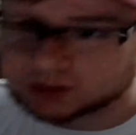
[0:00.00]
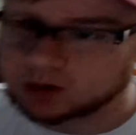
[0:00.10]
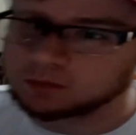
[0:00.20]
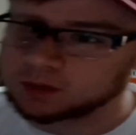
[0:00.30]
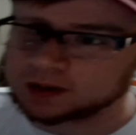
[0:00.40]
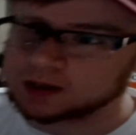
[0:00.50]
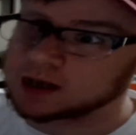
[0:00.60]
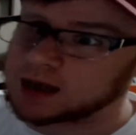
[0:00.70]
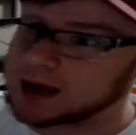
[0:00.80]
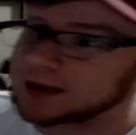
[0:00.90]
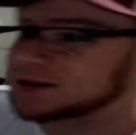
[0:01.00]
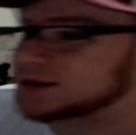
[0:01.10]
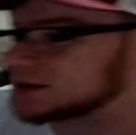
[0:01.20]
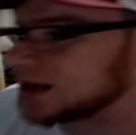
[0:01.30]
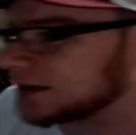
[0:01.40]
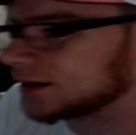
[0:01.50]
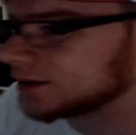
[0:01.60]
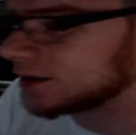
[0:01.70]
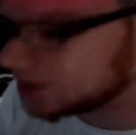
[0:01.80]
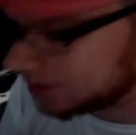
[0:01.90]
so really, I guess it
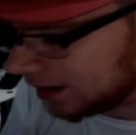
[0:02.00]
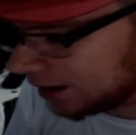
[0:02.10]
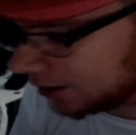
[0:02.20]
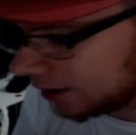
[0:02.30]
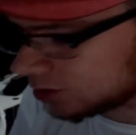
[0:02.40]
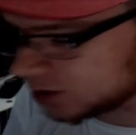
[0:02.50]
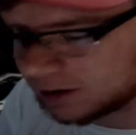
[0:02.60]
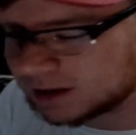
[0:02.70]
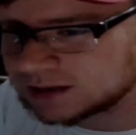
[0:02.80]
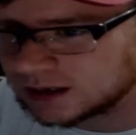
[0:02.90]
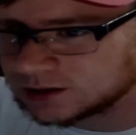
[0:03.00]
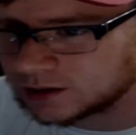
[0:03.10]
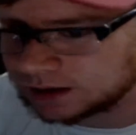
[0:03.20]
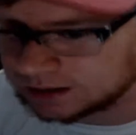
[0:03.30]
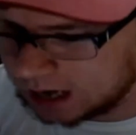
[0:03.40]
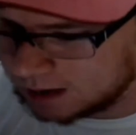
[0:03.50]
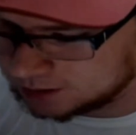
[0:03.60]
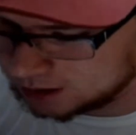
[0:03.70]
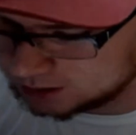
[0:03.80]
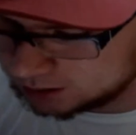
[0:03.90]
technically doesn't matter, and I'm sure these things are like a dime a
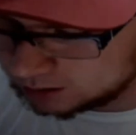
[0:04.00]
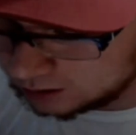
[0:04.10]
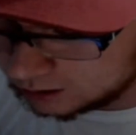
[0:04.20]
dozen.